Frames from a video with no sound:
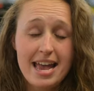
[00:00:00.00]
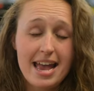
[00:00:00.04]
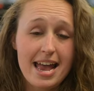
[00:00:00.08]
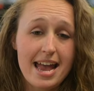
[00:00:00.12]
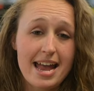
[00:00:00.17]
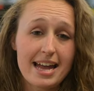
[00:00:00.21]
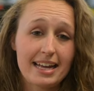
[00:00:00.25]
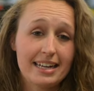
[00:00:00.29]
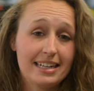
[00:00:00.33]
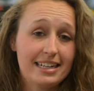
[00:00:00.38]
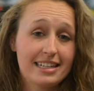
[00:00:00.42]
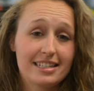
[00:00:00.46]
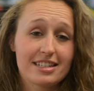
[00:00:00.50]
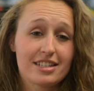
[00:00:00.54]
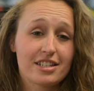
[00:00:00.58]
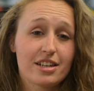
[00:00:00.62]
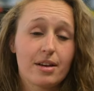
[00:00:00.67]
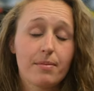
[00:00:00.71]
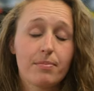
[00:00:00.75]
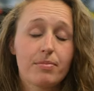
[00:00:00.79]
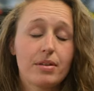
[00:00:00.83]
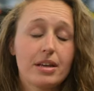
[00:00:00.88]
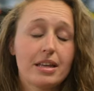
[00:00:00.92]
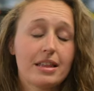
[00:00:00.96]
and it's
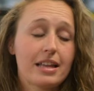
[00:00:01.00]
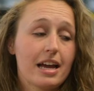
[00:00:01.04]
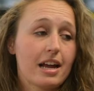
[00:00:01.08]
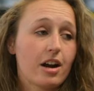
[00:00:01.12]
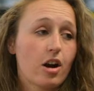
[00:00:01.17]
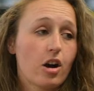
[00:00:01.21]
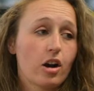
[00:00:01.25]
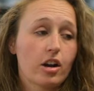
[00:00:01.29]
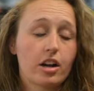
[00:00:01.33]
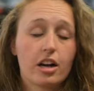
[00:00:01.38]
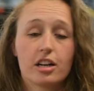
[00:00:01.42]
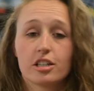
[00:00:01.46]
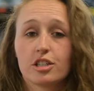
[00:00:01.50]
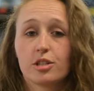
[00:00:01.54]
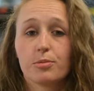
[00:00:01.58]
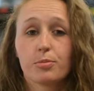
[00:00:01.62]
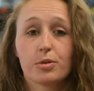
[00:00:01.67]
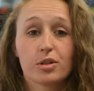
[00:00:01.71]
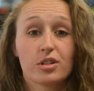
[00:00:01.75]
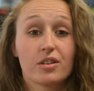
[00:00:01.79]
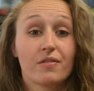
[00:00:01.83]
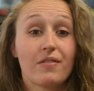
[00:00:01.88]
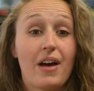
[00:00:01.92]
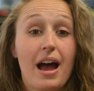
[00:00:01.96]
something that our
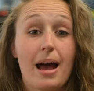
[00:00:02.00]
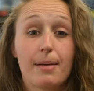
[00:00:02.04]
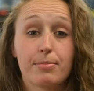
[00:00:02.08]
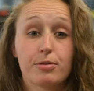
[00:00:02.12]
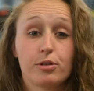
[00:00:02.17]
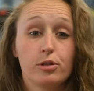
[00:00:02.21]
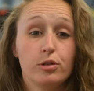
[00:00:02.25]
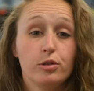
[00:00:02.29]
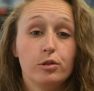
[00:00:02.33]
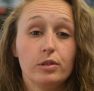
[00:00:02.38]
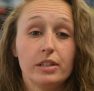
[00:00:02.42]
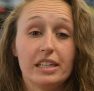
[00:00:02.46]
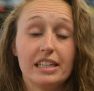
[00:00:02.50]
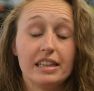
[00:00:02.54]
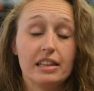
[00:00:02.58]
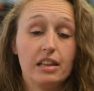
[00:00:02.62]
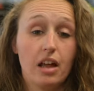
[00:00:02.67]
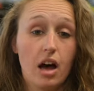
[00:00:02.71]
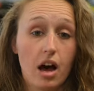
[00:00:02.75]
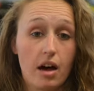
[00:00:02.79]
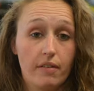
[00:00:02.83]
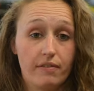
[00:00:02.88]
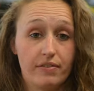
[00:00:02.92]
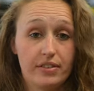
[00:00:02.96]
customers have absolutely
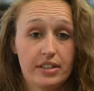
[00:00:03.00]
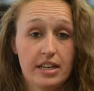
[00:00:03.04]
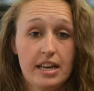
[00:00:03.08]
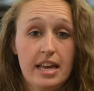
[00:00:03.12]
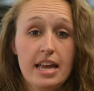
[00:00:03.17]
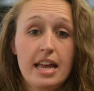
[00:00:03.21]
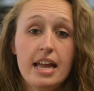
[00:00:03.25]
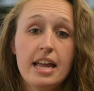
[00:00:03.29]
loved.